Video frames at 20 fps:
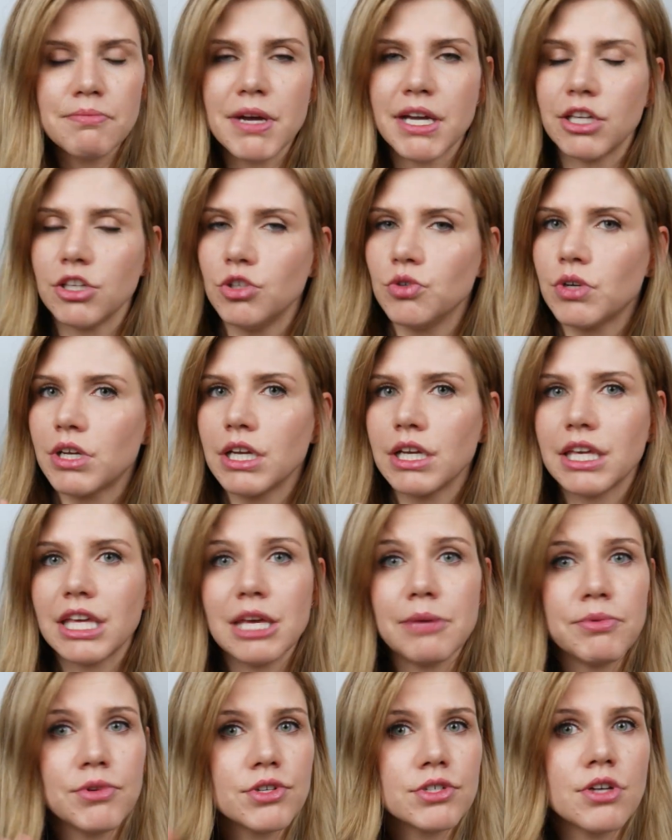but you can
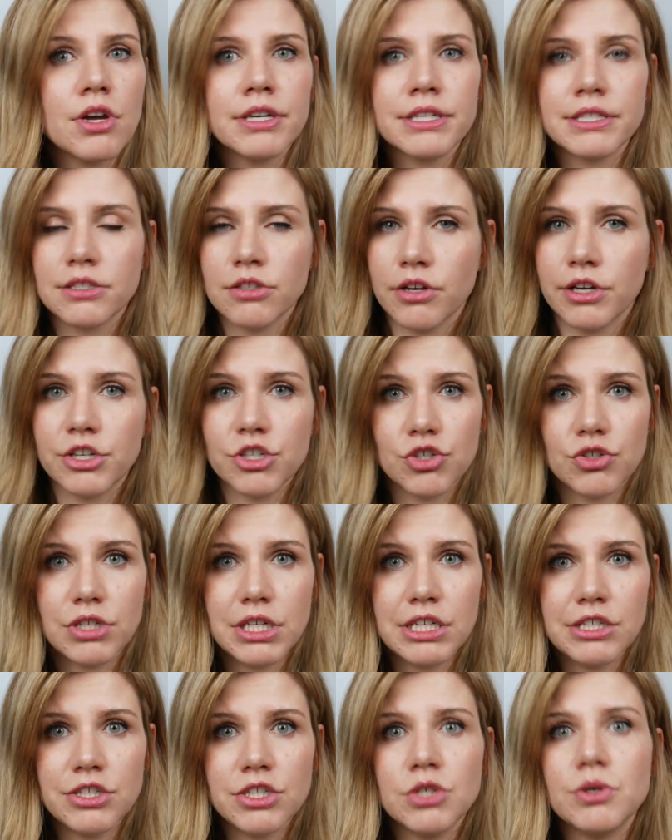keep yours on as long as you
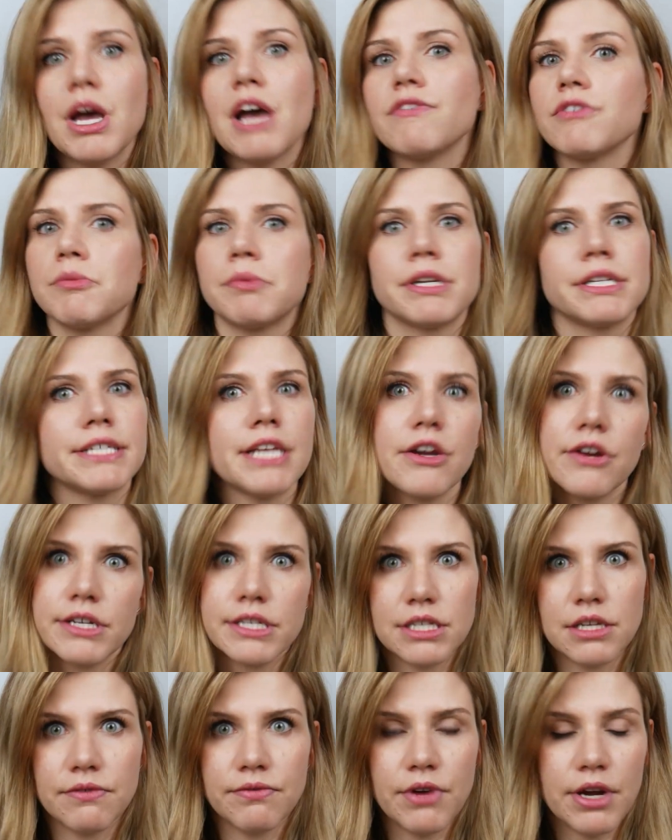need to. Everybody's hair
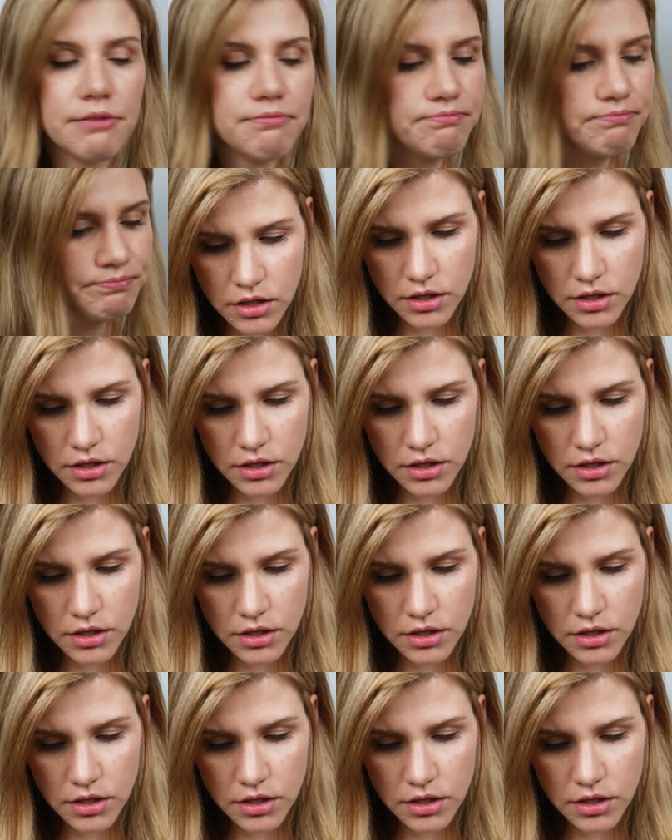is different.